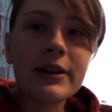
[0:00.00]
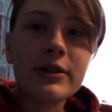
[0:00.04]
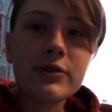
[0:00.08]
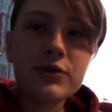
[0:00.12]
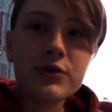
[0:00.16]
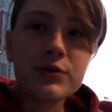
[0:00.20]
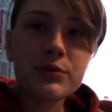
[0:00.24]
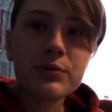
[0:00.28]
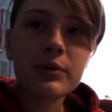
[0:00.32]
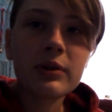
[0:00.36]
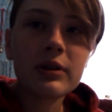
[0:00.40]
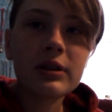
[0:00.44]
I
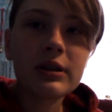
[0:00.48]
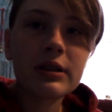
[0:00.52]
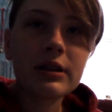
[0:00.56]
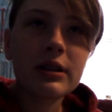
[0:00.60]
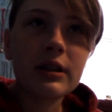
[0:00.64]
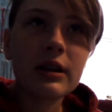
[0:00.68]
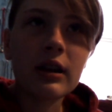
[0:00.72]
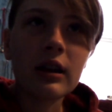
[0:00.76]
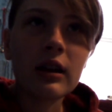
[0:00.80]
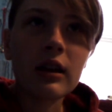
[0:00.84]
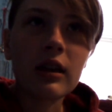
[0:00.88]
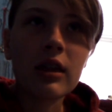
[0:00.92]
do not
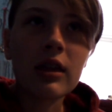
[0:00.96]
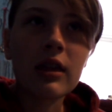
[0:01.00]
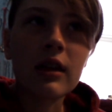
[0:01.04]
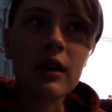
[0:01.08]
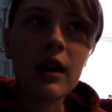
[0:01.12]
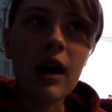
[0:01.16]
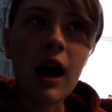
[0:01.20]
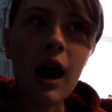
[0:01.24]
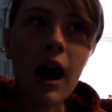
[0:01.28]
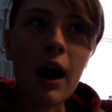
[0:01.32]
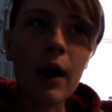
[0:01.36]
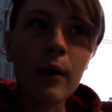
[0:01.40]
think
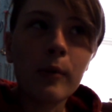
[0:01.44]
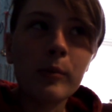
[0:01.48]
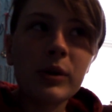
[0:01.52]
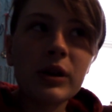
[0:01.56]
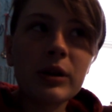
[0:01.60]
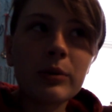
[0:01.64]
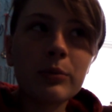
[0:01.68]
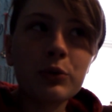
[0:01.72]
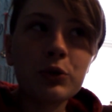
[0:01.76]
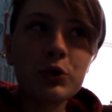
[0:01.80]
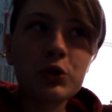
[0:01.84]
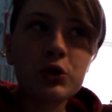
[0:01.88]
that I'll
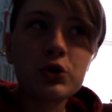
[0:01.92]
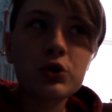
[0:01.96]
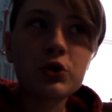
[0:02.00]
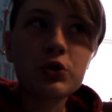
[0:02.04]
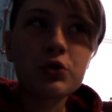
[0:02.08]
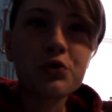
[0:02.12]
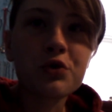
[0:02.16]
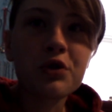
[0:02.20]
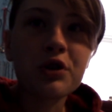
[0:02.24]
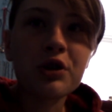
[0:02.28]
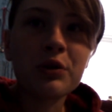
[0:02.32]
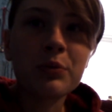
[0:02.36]
be able to
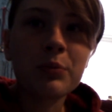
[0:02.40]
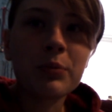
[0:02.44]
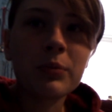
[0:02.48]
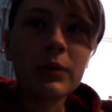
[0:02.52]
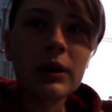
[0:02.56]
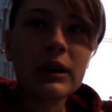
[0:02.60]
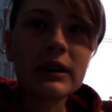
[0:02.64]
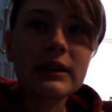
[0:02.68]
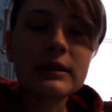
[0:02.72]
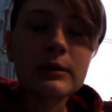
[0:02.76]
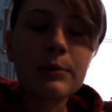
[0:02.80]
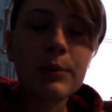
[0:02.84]

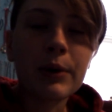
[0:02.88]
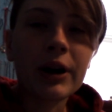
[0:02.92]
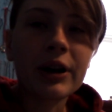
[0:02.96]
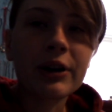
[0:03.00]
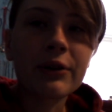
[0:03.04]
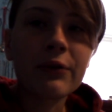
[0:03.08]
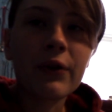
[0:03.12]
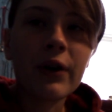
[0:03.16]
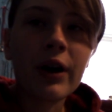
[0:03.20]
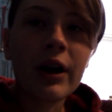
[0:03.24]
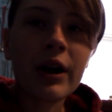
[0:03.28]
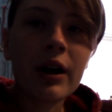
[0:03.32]
stream like
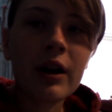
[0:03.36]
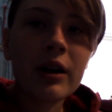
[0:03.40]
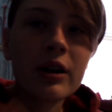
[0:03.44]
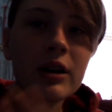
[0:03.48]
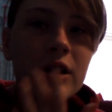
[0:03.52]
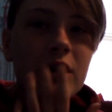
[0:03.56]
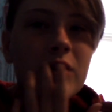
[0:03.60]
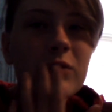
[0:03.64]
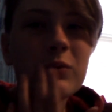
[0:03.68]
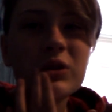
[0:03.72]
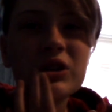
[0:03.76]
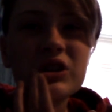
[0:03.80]
Spotify on
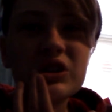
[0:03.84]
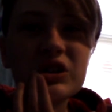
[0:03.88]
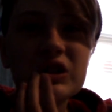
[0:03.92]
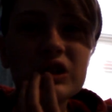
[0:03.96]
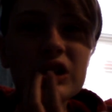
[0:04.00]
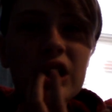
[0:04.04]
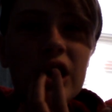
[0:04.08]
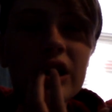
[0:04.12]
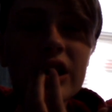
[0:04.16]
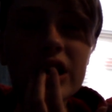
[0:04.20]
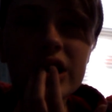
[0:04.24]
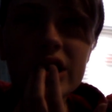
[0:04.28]
here, which
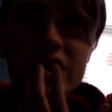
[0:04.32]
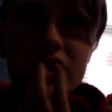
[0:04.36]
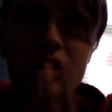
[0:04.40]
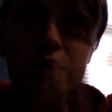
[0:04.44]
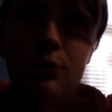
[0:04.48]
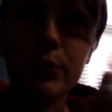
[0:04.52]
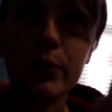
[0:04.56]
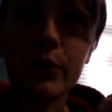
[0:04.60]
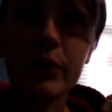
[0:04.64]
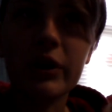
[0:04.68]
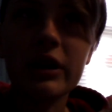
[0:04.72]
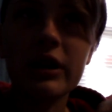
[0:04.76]
is kind of
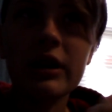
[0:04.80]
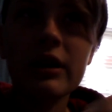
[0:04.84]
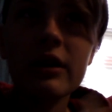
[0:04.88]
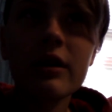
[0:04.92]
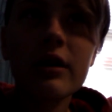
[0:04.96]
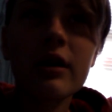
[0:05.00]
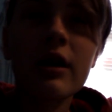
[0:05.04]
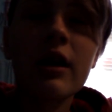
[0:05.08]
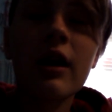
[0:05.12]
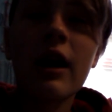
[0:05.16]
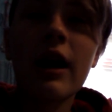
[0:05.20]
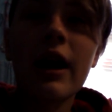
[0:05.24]

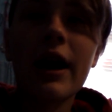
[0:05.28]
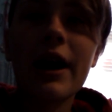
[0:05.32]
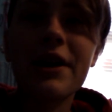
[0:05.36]
disappointing.